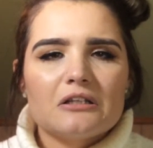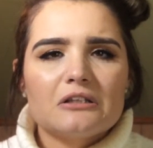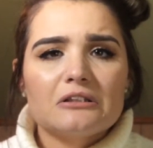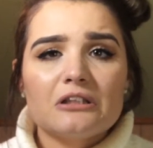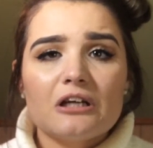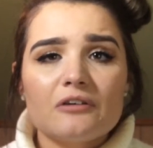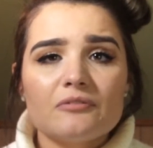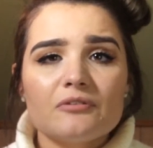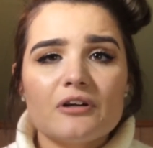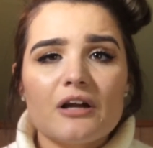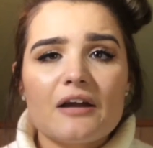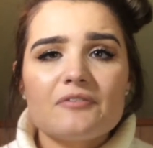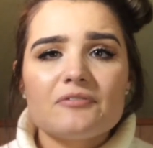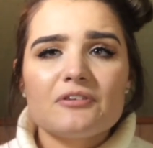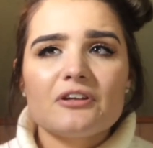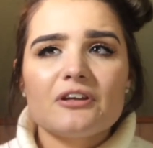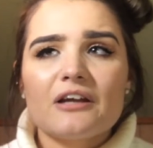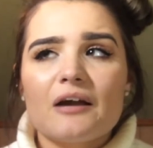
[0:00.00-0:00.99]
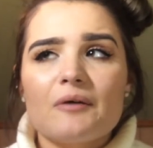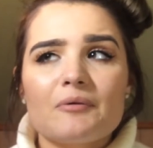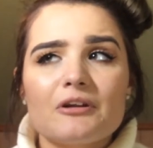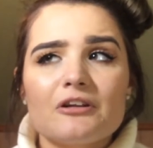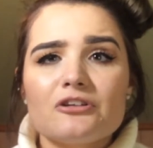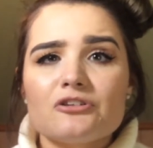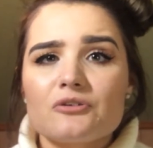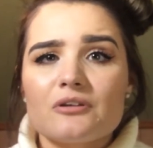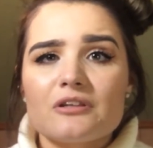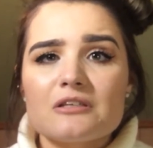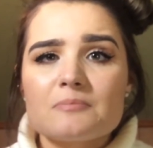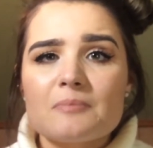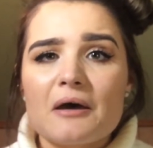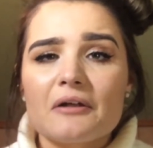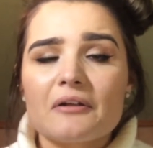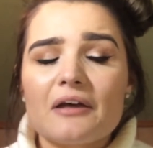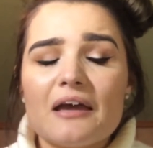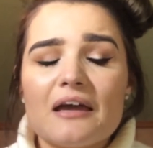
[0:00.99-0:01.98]
lover, I feel like I would enjoy this
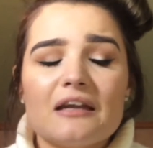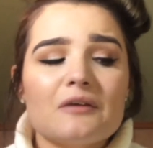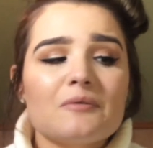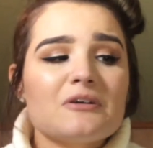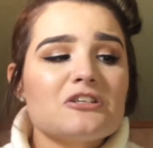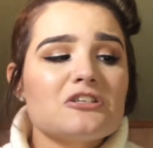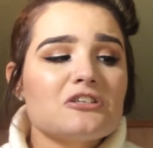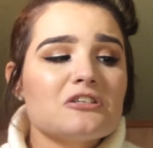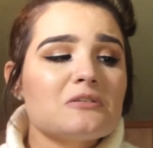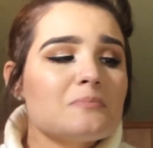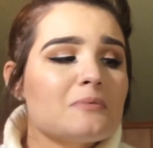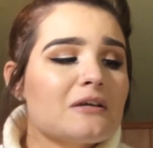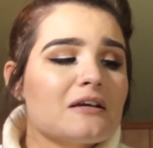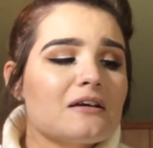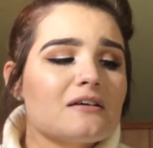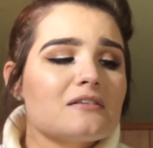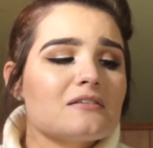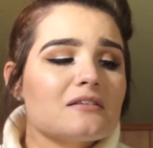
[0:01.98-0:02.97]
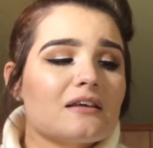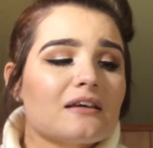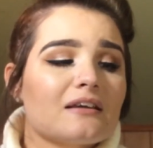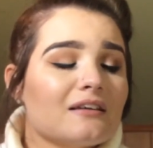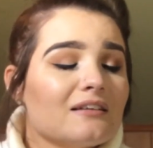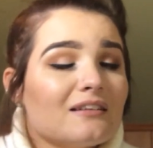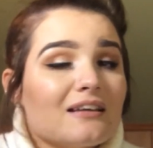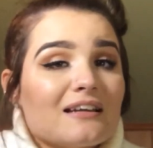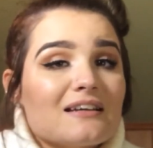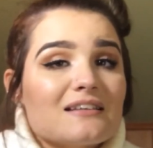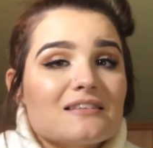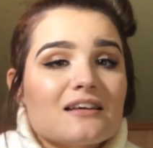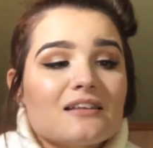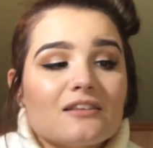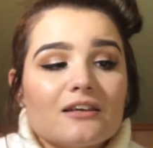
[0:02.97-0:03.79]
palette anyways, just because like I said,